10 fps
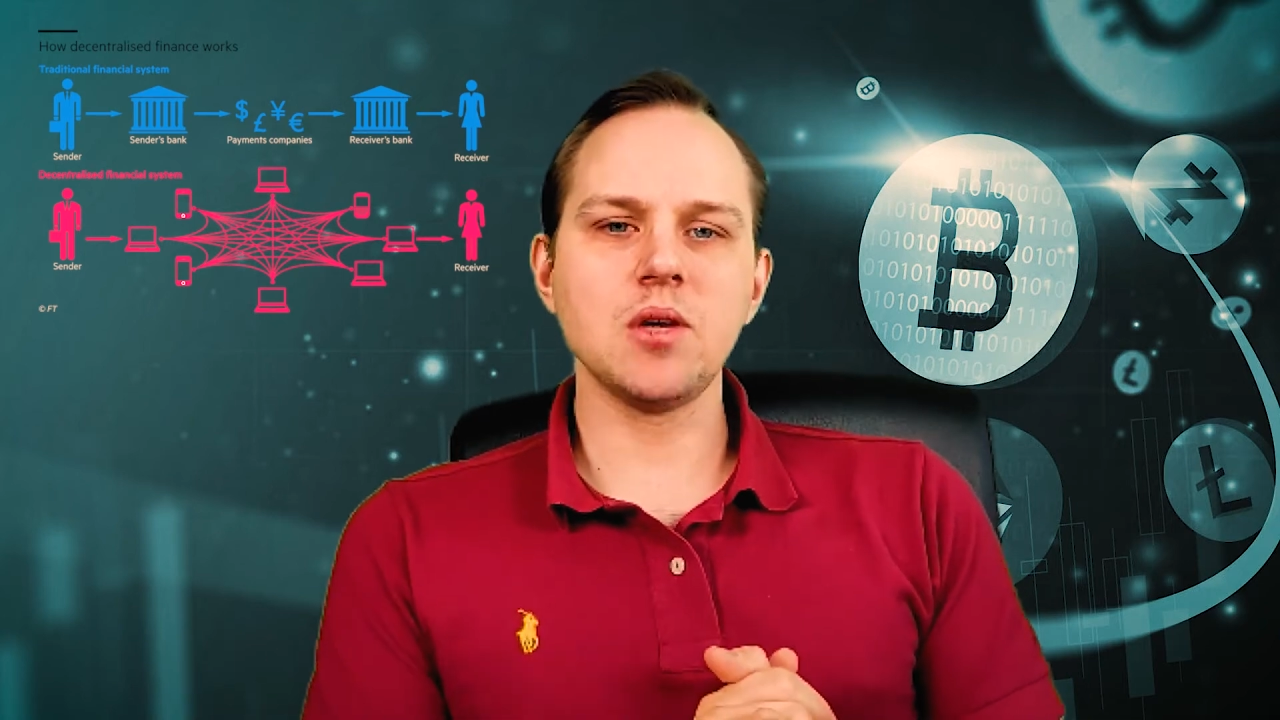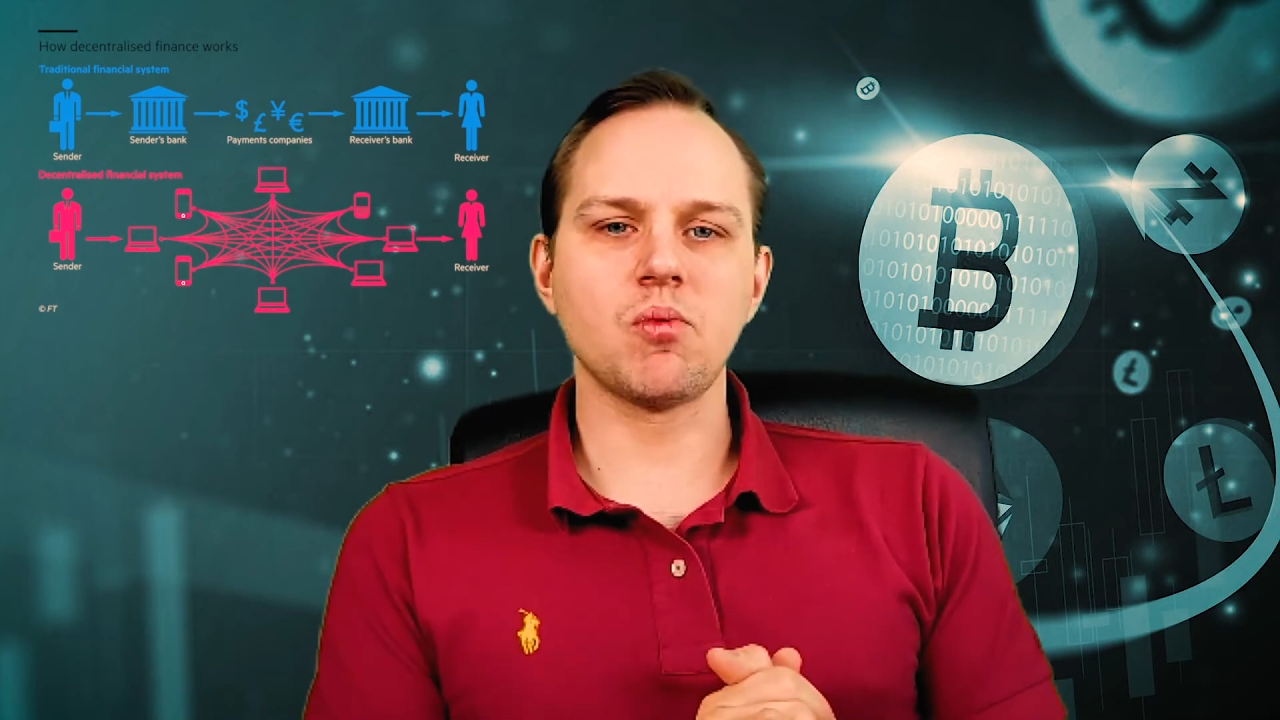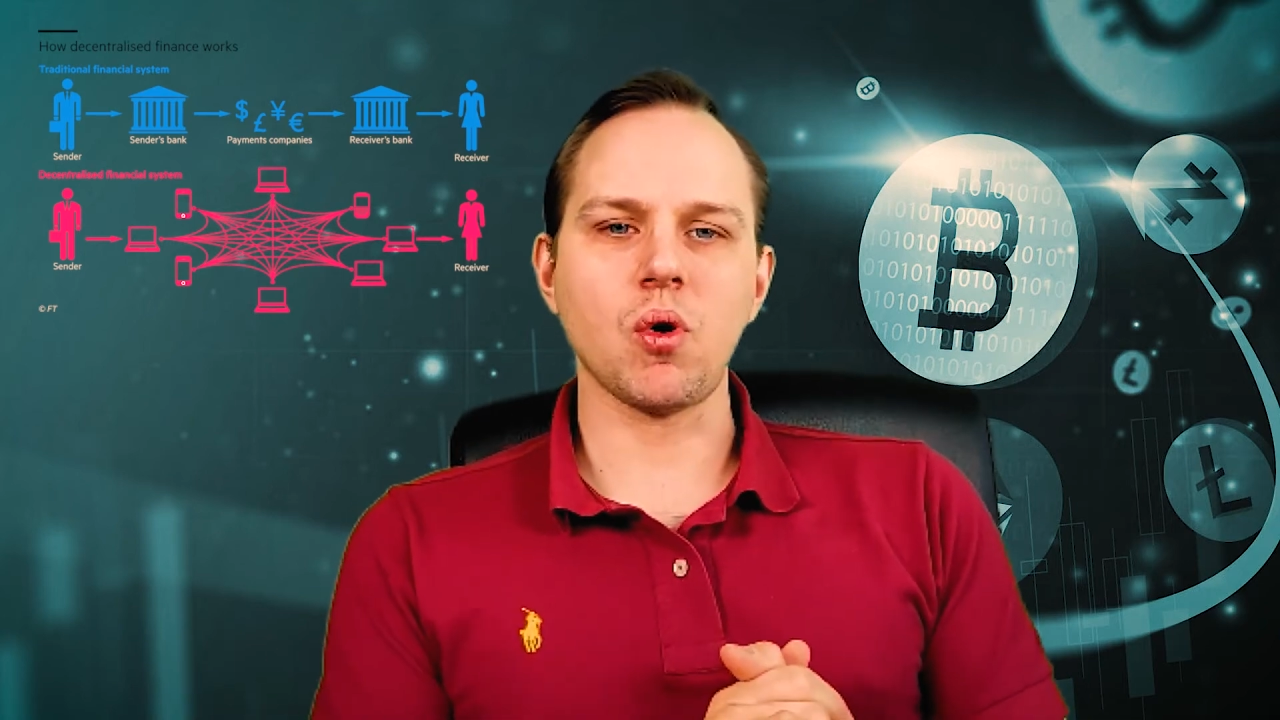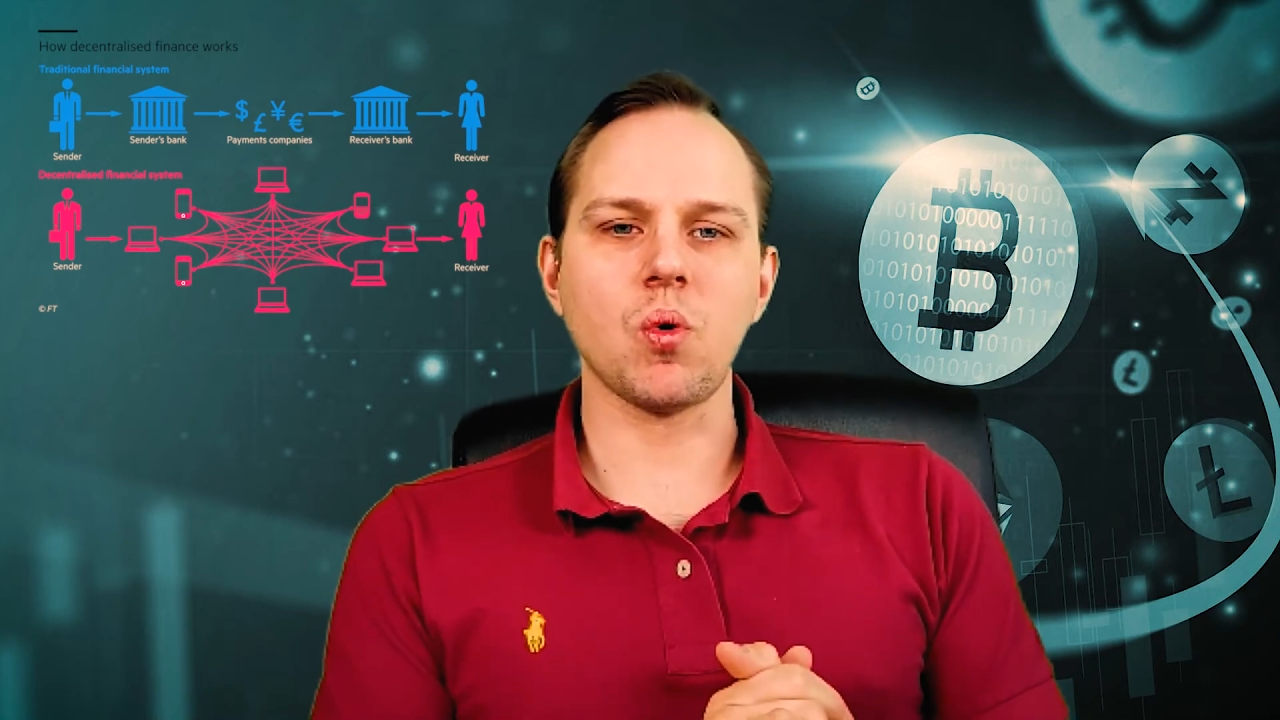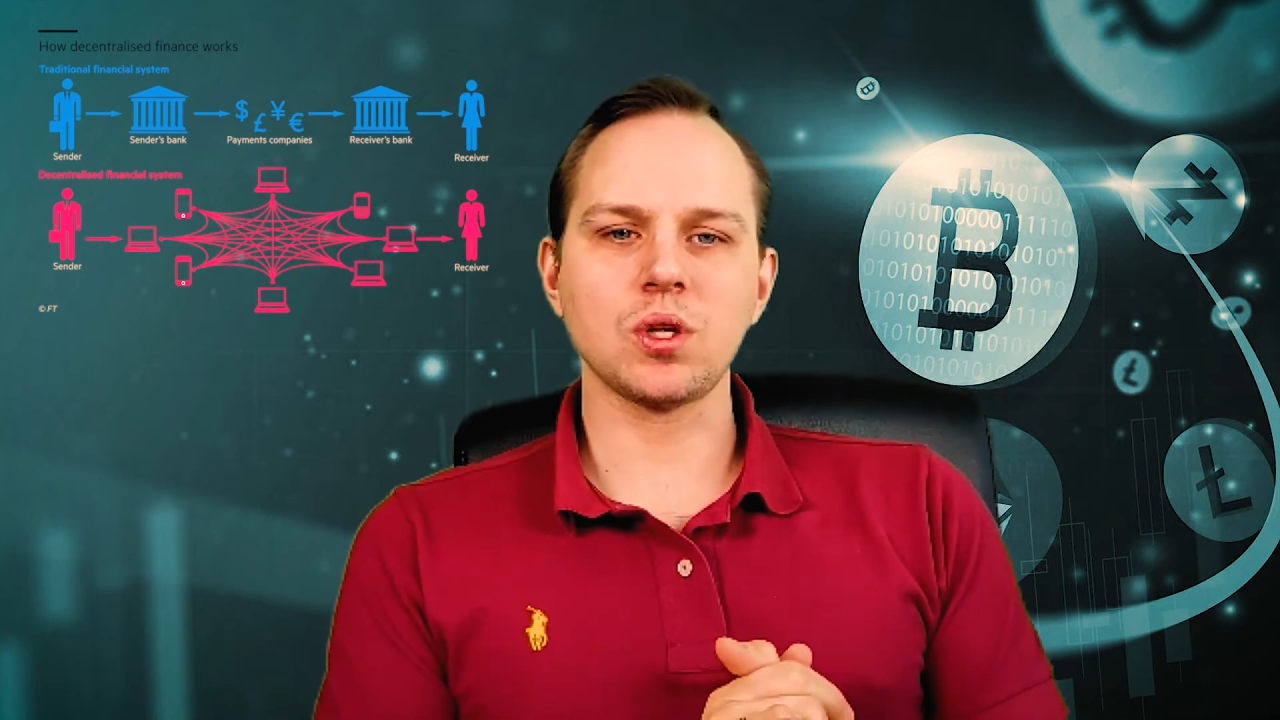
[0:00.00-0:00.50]

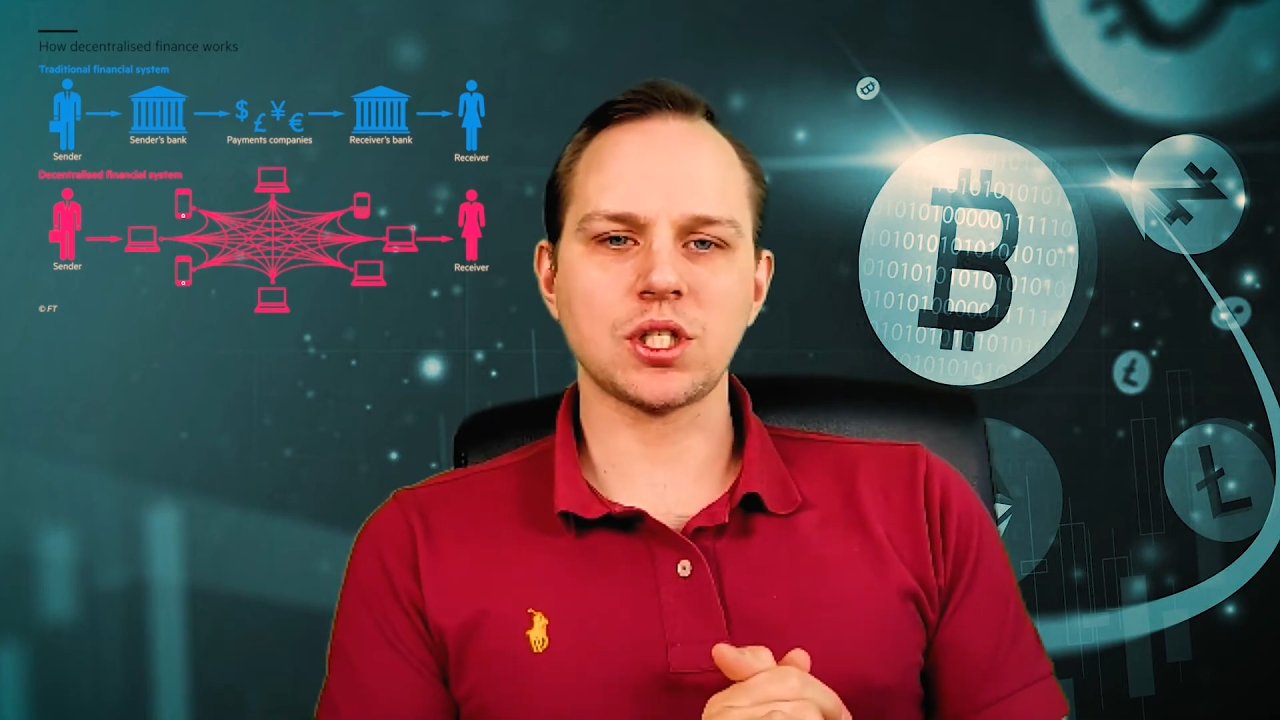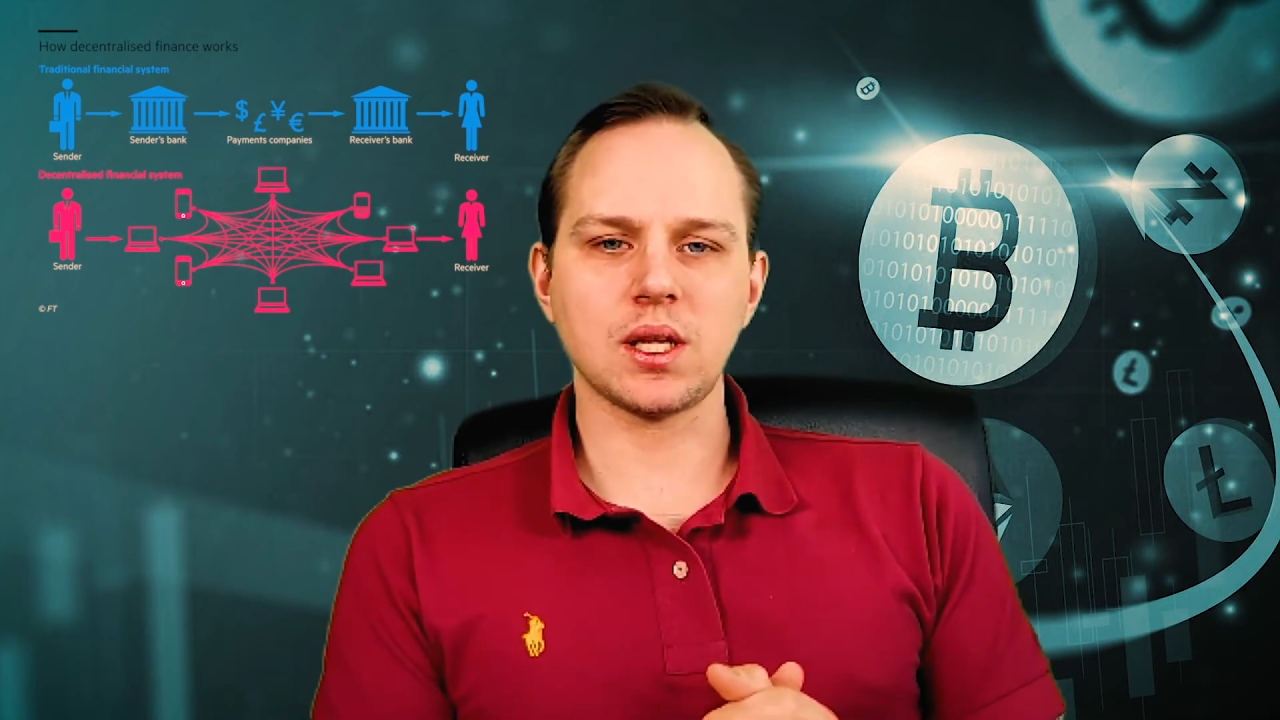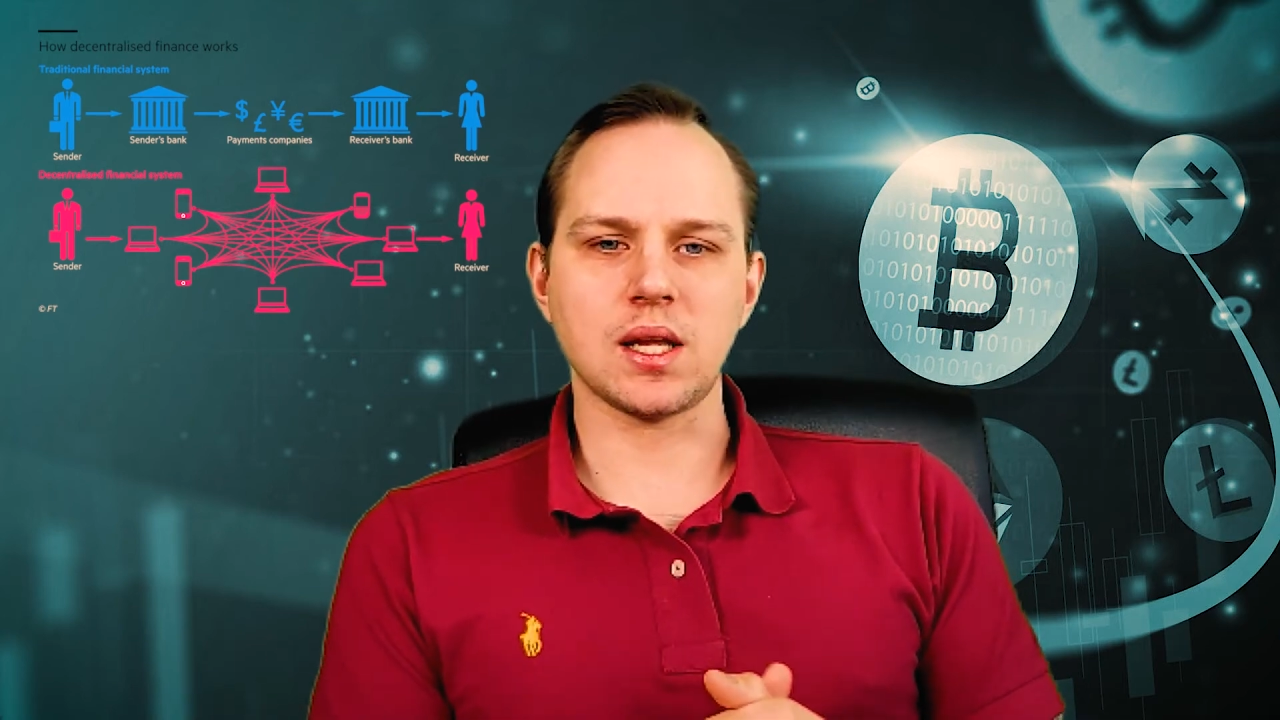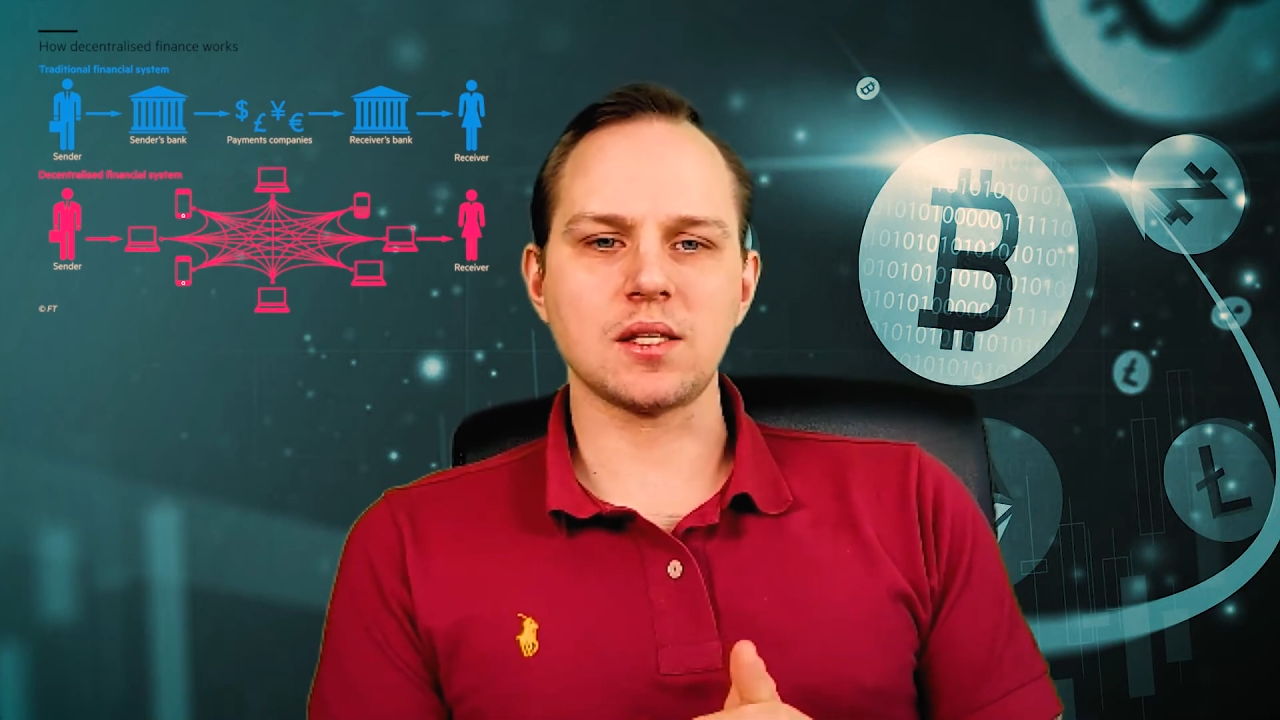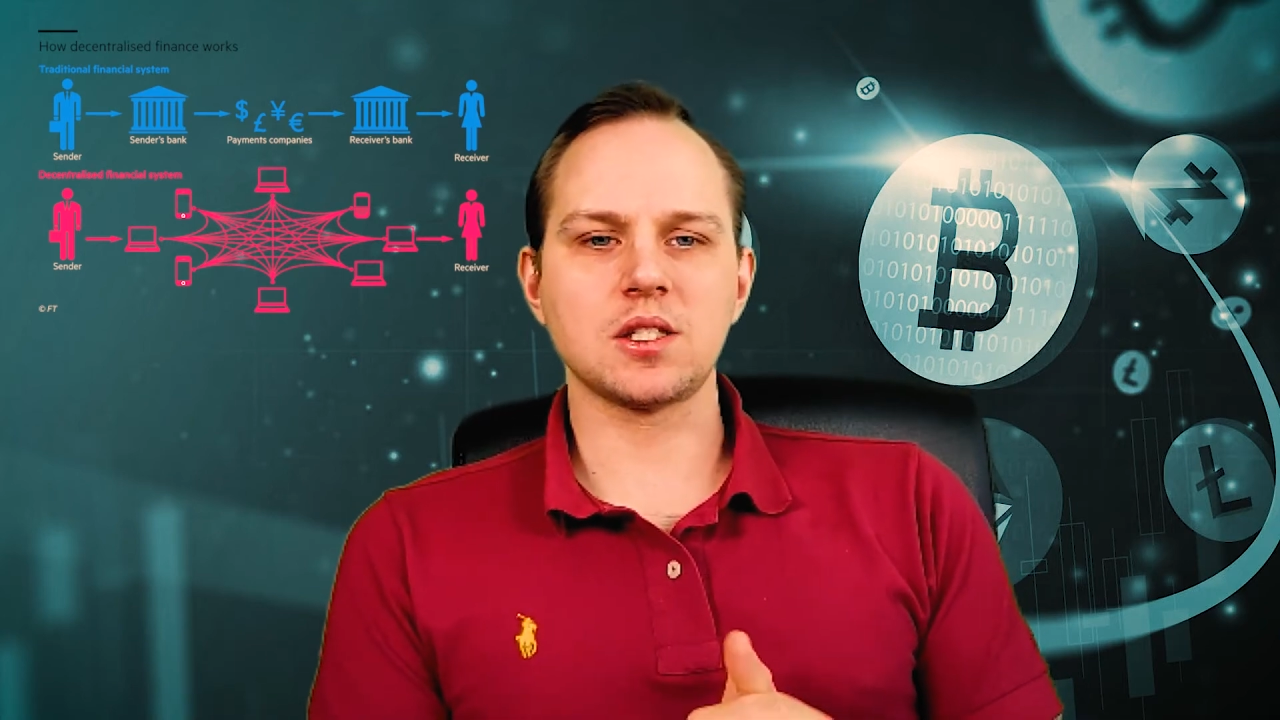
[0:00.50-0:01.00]
roles that